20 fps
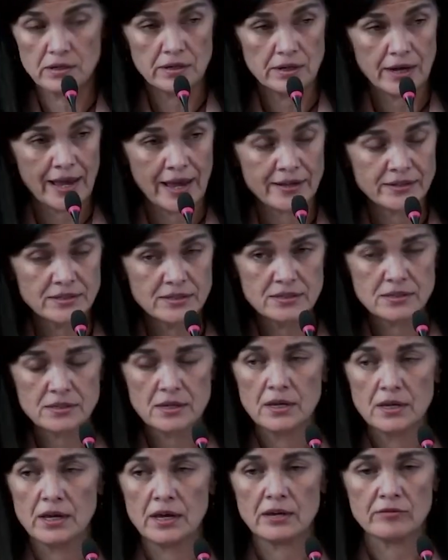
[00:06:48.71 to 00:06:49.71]
lands
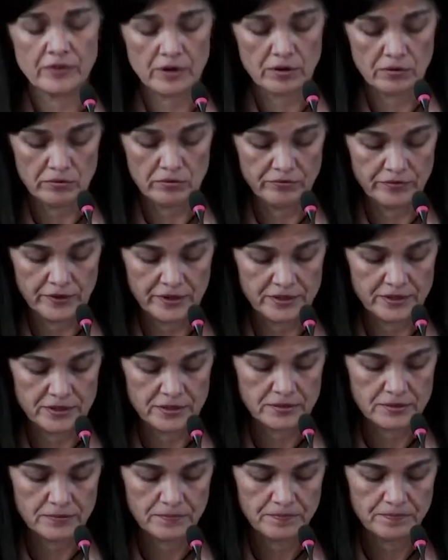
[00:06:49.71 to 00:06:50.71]
and federal
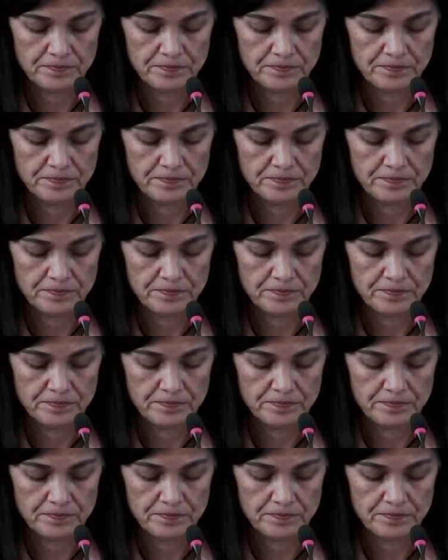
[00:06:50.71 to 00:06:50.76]
funds.